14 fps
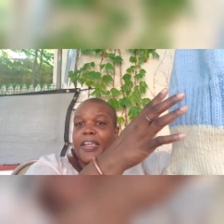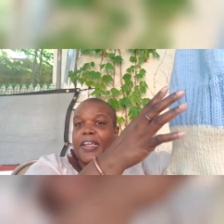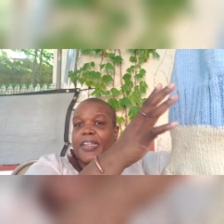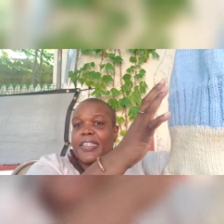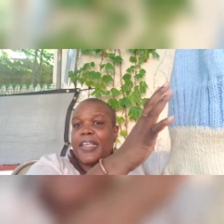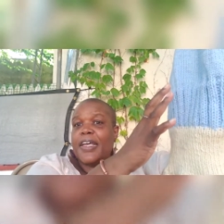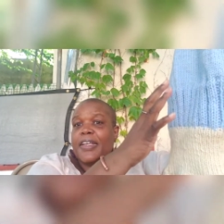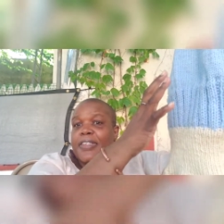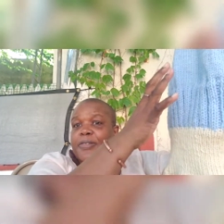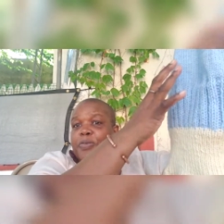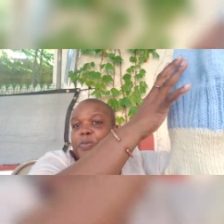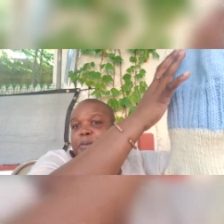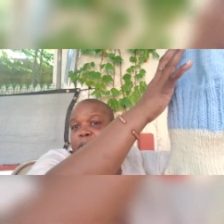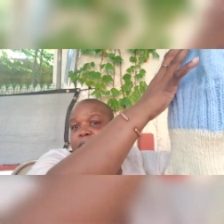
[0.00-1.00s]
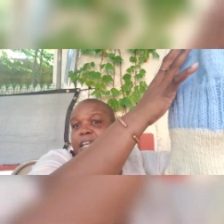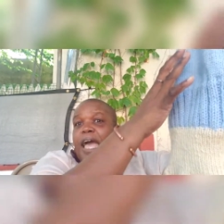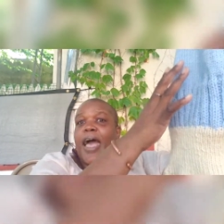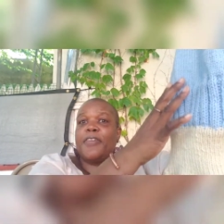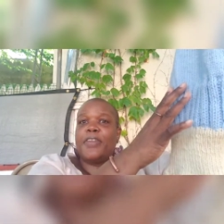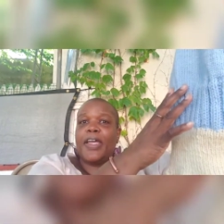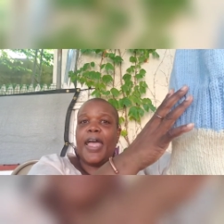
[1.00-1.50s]
Because hers will be the
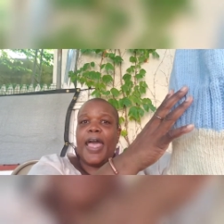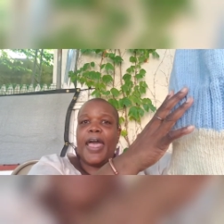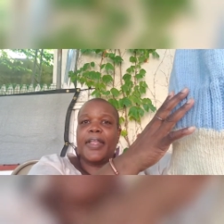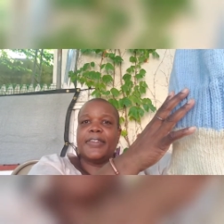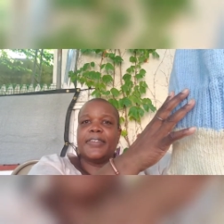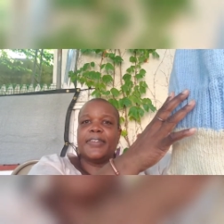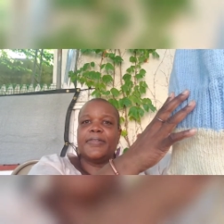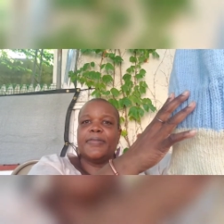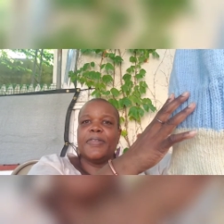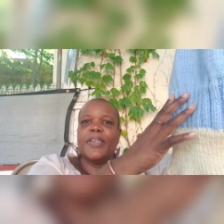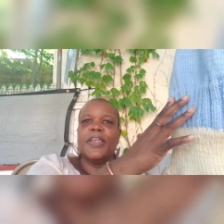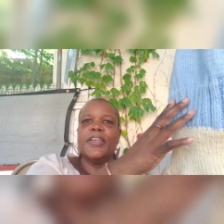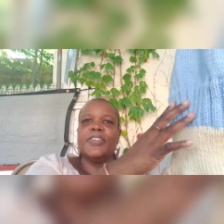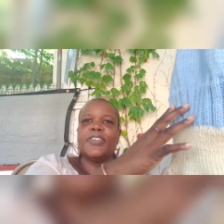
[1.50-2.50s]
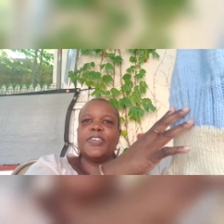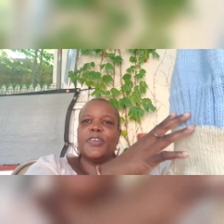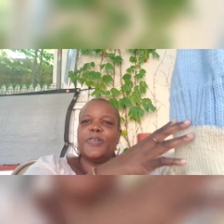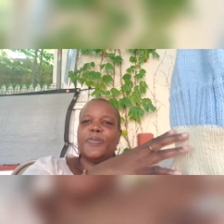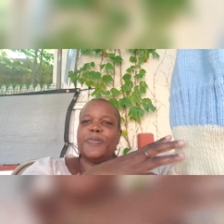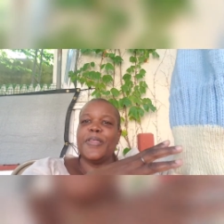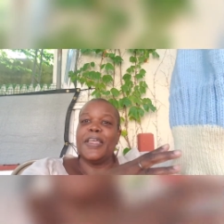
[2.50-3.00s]
outer hat.
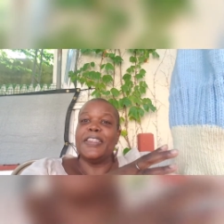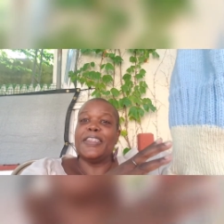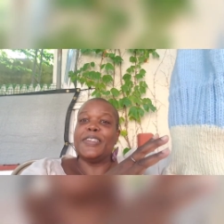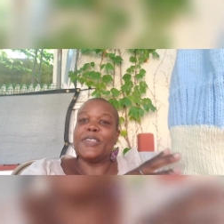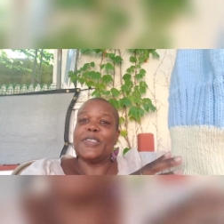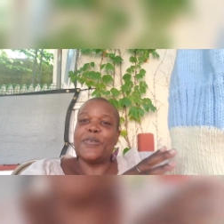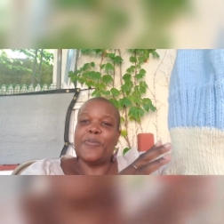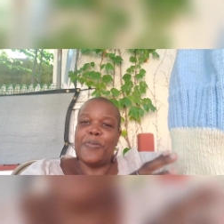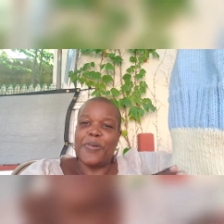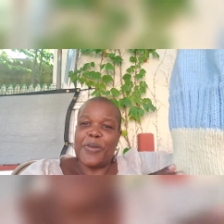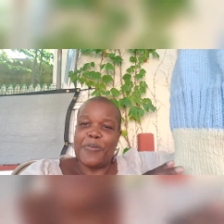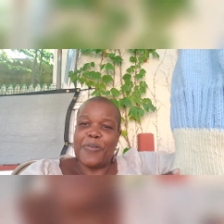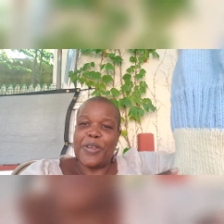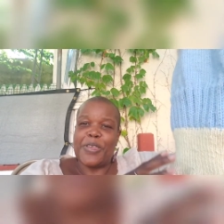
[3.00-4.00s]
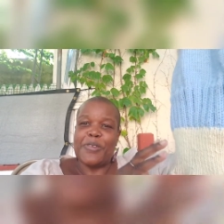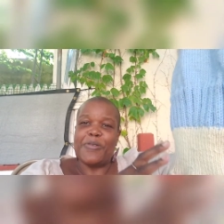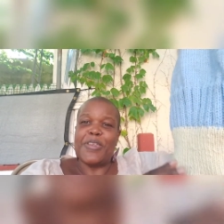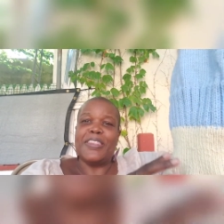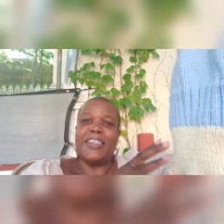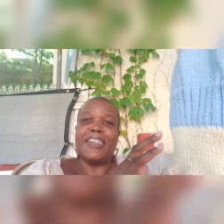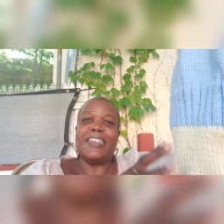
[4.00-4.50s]
So this is the point where you
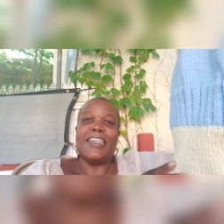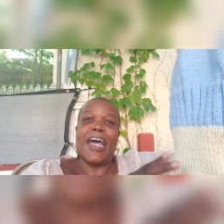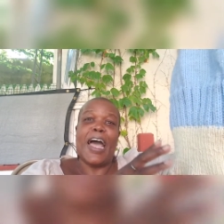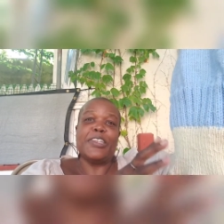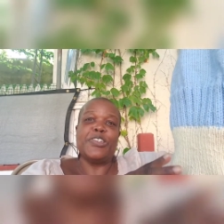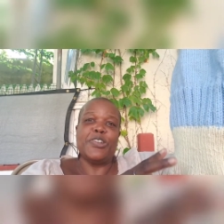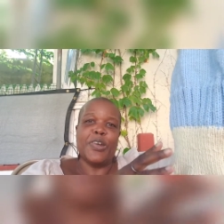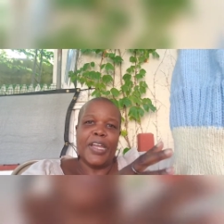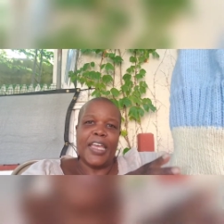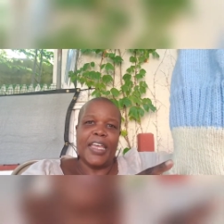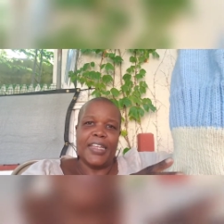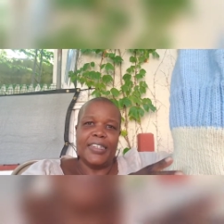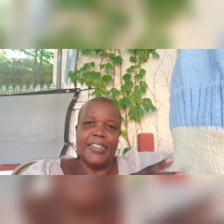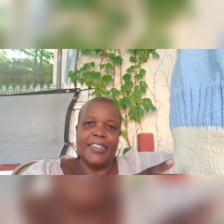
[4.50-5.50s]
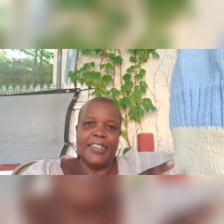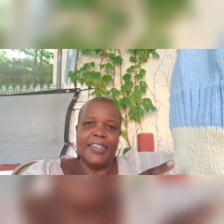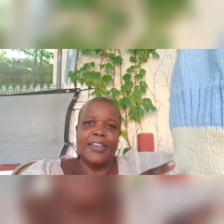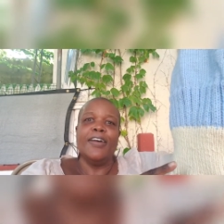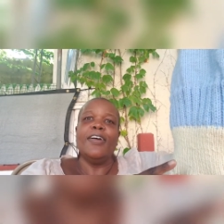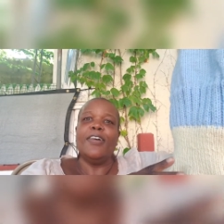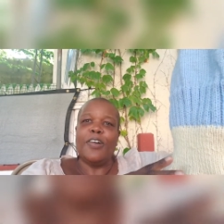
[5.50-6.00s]
either nod your head,
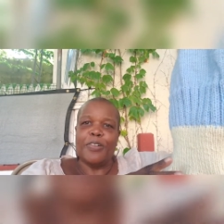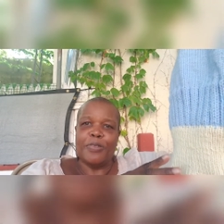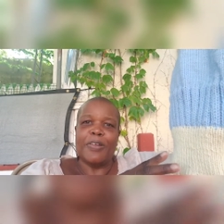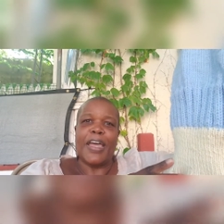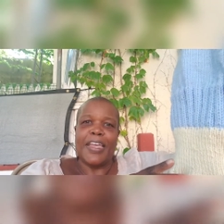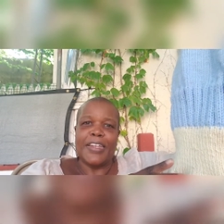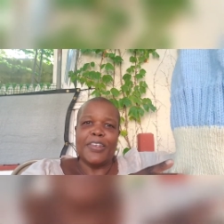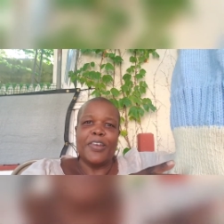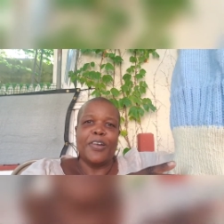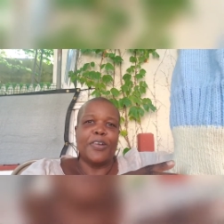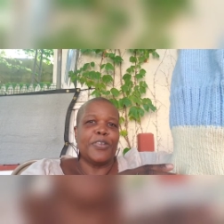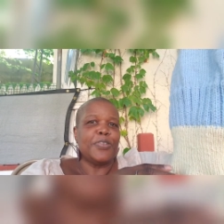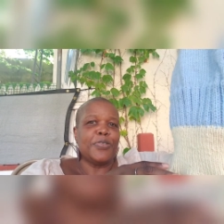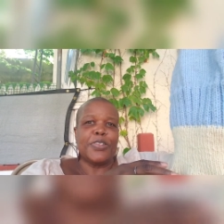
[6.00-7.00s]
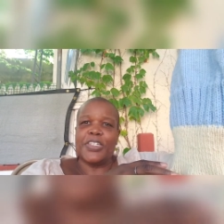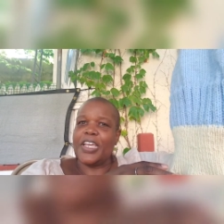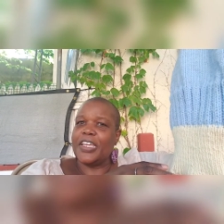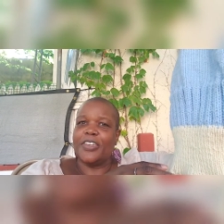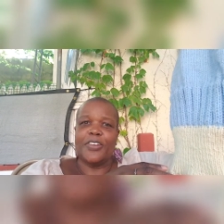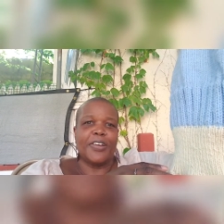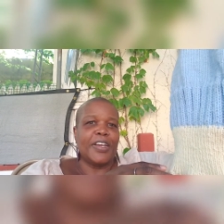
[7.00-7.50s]
all right, or you
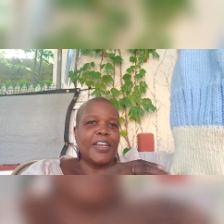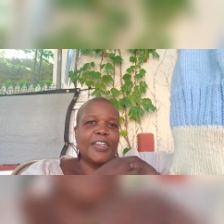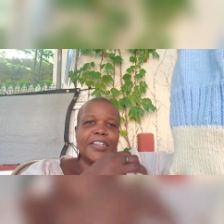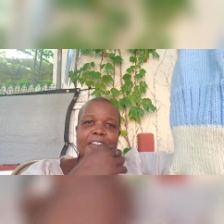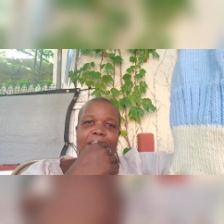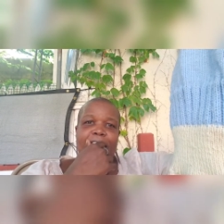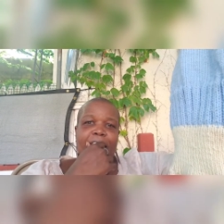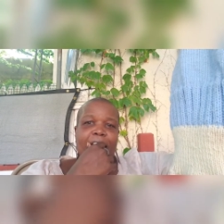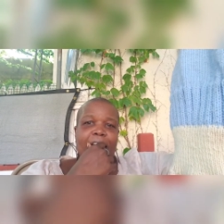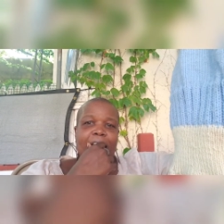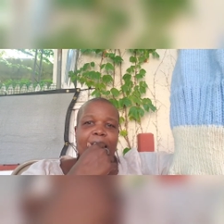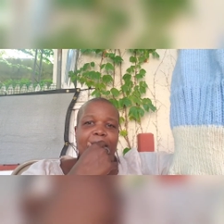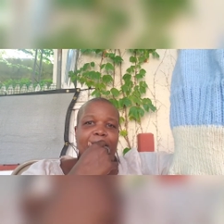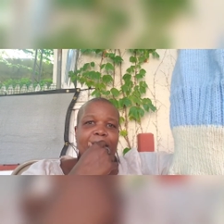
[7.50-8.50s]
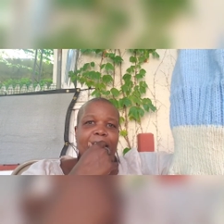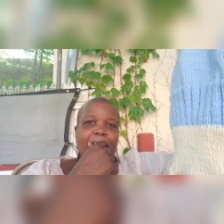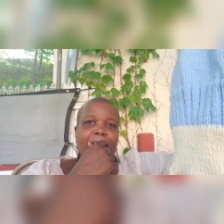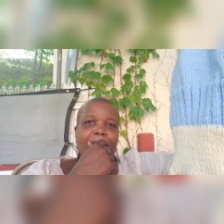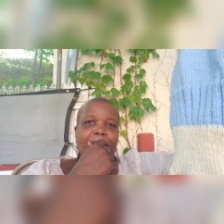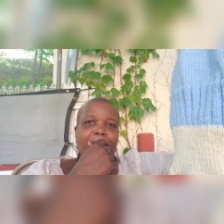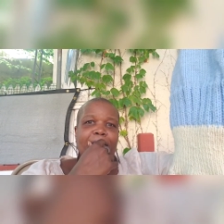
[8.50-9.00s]
shake your head and go, oh
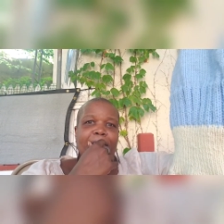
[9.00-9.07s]
no.